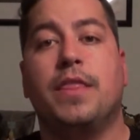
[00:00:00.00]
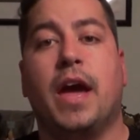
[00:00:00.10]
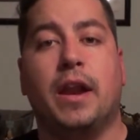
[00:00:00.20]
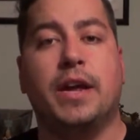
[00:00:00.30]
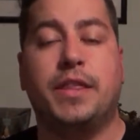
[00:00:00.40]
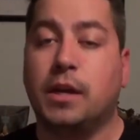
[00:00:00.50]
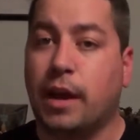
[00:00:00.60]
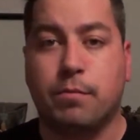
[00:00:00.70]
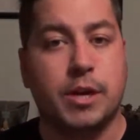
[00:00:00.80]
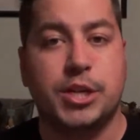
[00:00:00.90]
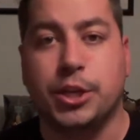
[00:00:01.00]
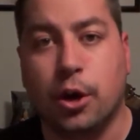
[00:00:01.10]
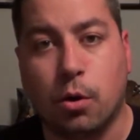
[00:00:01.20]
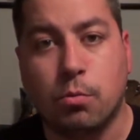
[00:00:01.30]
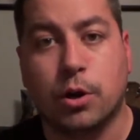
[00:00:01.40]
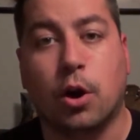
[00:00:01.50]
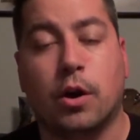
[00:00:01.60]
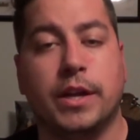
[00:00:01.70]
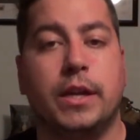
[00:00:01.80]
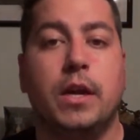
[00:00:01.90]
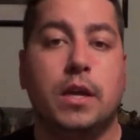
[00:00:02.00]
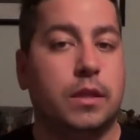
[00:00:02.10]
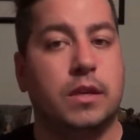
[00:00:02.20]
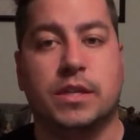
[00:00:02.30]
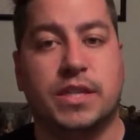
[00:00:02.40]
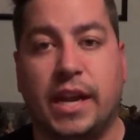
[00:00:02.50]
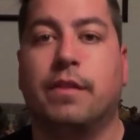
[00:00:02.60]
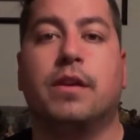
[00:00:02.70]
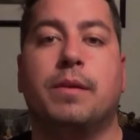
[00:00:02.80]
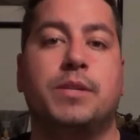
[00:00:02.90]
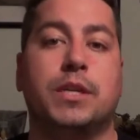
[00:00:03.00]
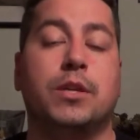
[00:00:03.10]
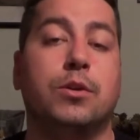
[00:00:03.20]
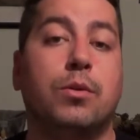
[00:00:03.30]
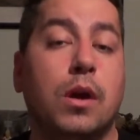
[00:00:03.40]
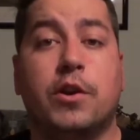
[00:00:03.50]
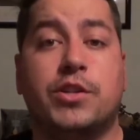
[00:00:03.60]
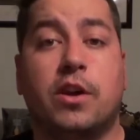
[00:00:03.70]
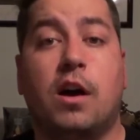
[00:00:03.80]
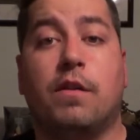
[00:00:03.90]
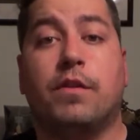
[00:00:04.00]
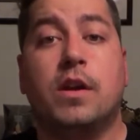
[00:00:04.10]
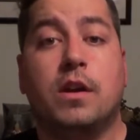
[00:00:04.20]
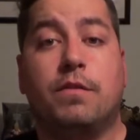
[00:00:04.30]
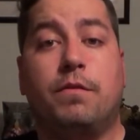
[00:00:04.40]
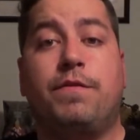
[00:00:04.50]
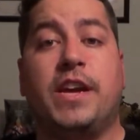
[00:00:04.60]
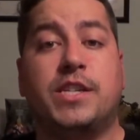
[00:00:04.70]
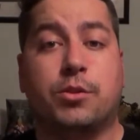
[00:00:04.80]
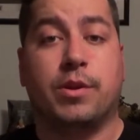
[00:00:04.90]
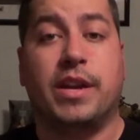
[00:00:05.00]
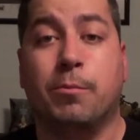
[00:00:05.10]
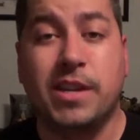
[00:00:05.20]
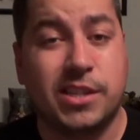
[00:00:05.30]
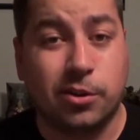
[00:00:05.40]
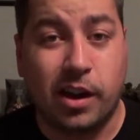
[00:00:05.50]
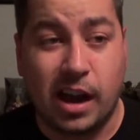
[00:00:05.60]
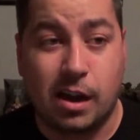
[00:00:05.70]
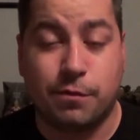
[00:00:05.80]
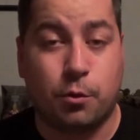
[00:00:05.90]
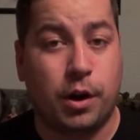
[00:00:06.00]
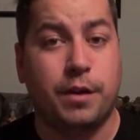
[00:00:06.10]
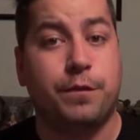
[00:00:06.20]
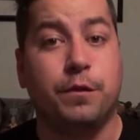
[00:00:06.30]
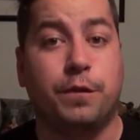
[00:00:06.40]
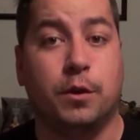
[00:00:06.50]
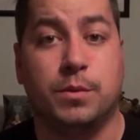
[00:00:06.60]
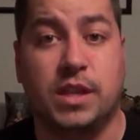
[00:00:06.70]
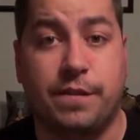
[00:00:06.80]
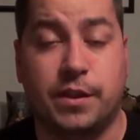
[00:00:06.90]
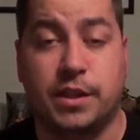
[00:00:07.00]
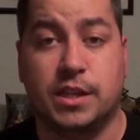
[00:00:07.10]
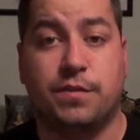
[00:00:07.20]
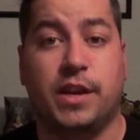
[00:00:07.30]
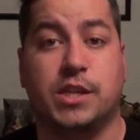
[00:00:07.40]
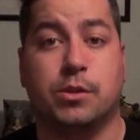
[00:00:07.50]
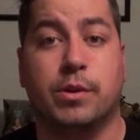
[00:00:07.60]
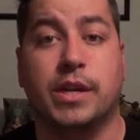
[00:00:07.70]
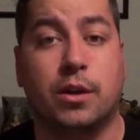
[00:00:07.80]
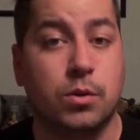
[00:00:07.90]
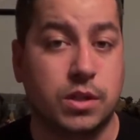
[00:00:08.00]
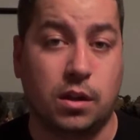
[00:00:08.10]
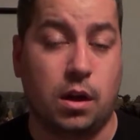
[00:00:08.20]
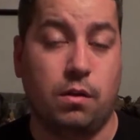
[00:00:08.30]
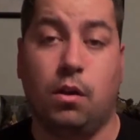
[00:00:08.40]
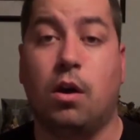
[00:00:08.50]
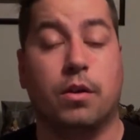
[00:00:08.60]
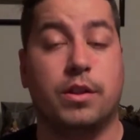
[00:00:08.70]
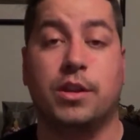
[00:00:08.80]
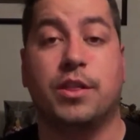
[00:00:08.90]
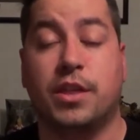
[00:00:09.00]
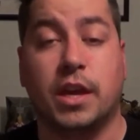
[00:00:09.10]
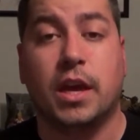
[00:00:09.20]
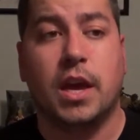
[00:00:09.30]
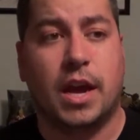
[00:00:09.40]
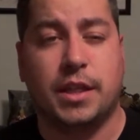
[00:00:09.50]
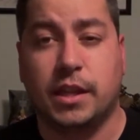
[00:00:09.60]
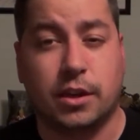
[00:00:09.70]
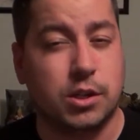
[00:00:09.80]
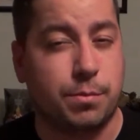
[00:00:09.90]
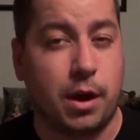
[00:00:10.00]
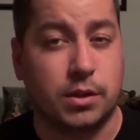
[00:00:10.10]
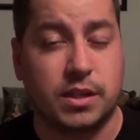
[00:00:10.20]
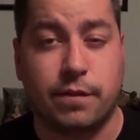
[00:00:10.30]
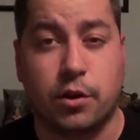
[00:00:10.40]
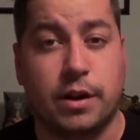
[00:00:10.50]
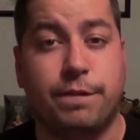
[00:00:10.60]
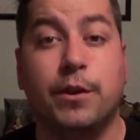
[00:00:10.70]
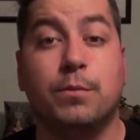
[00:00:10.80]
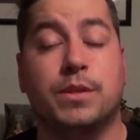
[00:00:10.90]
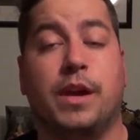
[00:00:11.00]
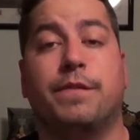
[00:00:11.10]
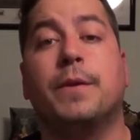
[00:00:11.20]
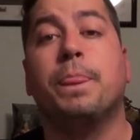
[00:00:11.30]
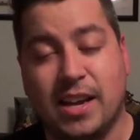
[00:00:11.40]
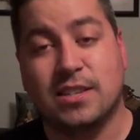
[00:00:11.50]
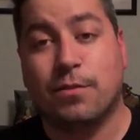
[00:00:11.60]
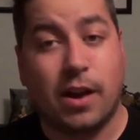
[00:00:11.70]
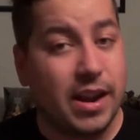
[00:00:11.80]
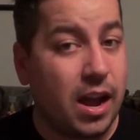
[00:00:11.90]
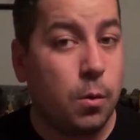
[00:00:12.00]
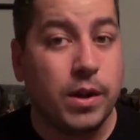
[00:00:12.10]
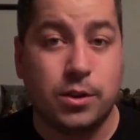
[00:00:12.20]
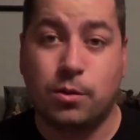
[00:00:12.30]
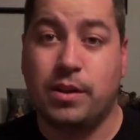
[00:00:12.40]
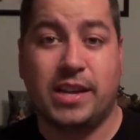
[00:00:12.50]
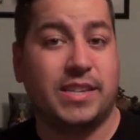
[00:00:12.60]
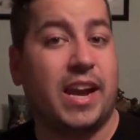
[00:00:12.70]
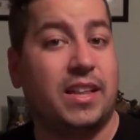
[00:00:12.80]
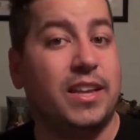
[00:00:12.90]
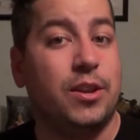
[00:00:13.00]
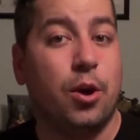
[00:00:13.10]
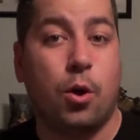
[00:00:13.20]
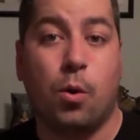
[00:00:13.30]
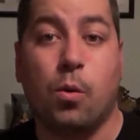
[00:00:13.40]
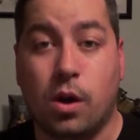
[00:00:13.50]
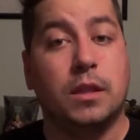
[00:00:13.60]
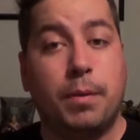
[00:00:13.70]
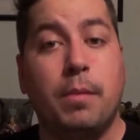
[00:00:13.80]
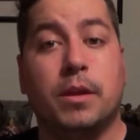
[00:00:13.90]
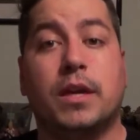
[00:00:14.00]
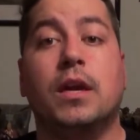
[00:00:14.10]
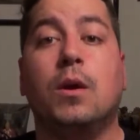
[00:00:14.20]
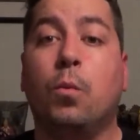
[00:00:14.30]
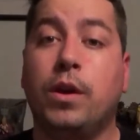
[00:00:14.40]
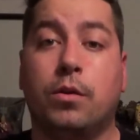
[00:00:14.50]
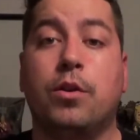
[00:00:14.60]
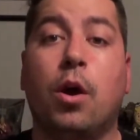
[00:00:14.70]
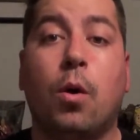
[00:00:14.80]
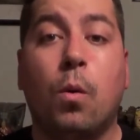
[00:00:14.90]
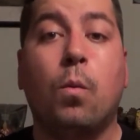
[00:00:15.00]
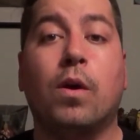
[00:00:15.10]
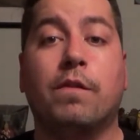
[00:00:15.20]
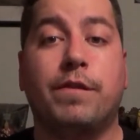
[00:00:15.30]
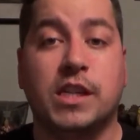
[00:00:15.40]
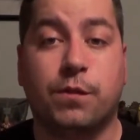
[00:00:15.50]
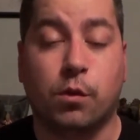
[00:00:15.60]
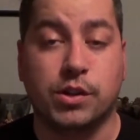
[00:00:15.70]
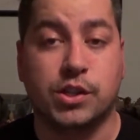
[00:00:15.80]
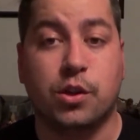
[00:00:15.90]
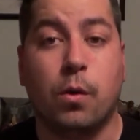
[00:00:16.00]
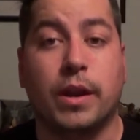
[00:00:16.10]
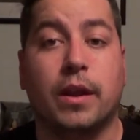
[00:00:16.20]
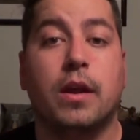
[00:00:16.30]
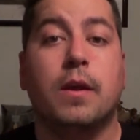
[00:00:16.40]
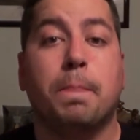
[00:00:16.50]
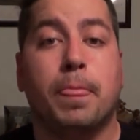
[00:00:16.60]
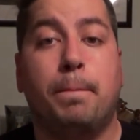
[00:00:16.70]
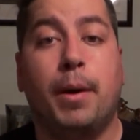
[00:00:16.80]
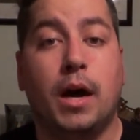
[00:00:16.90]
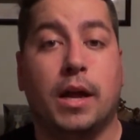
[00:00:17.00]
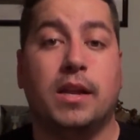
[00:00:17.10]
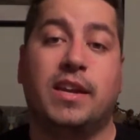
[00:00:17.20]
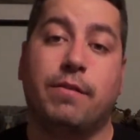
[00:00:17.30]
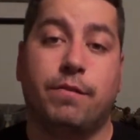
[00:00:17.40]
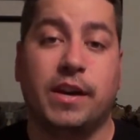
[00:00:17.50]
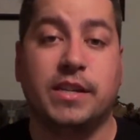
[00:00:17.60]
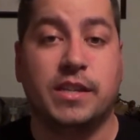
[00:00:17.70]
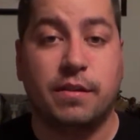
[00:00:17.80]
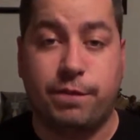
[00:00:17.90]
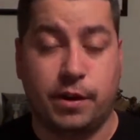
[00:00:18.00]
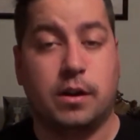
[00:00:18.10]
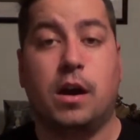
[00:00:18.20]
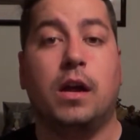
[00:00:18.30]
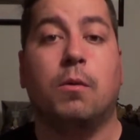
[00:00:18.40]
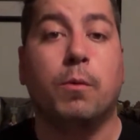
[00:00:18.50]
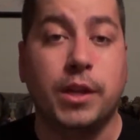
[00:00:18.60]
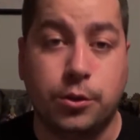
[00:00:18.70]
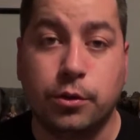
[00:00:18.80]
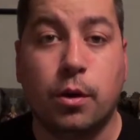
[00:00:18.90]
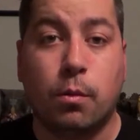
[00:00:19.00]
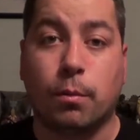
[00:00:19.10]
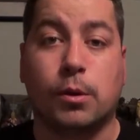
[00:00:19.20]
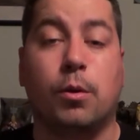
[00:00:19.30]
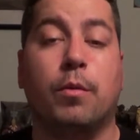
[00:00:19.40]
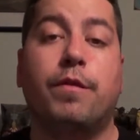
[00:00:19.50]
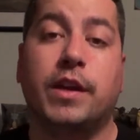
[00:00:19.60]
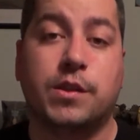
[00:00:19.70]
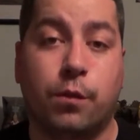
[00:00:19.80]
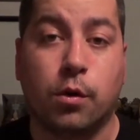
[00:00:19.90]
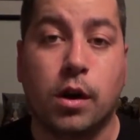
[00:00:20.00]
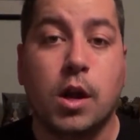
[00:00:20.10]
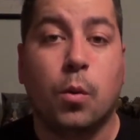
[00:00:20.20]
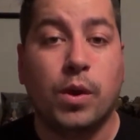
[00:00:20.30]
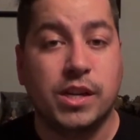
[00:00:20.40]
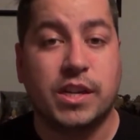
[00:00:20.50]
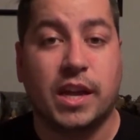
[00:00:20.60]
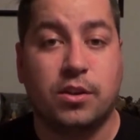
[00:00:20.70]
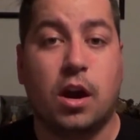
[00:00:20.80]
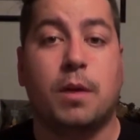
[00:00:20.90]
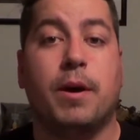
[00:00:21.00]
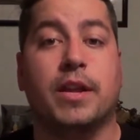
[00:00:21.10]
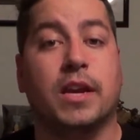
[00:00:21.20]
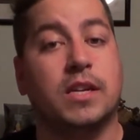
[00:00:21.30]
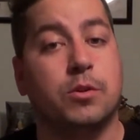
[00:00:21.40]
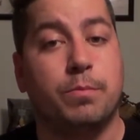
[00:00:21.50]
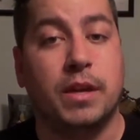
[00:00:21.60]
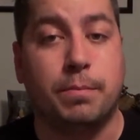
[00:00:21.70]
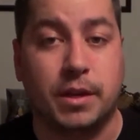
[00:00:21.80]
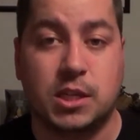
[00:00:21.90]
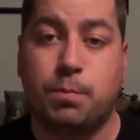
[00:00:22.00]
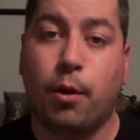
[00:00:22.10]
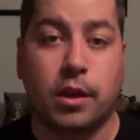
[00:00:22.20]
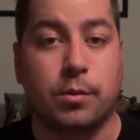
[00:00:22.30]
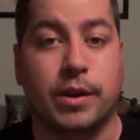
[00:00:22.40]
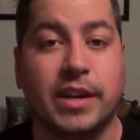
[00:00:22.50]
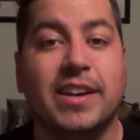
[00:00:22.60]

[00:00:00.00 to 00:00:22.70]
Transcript: that I think everybody should know regarding the state of the MCU. First off, Phase 3. We still have quite a few films left in this Phase 3. It goes a lot longer than you think. I think there's about 7 or 8 films left. As of right now, we don't exactly know uh, the public. We don't know where Phase 4 is going. But Kevin Feige said, Fear not, we do know where we're going with Phase 4. We just can't talk about it yet because it would be a bit spoilery